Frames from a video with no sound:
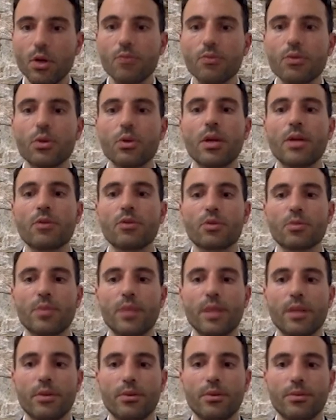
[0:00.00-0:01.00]
your Land Use
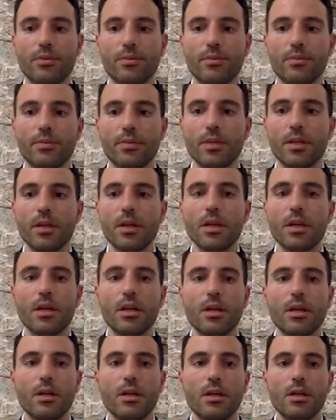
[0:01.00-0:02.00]
Planner.
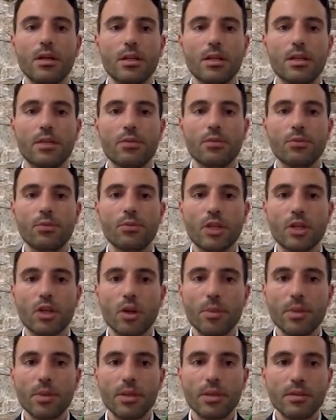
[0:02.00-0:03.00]
If we
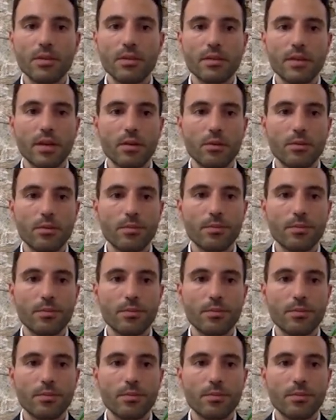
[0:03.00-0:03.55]
copy it now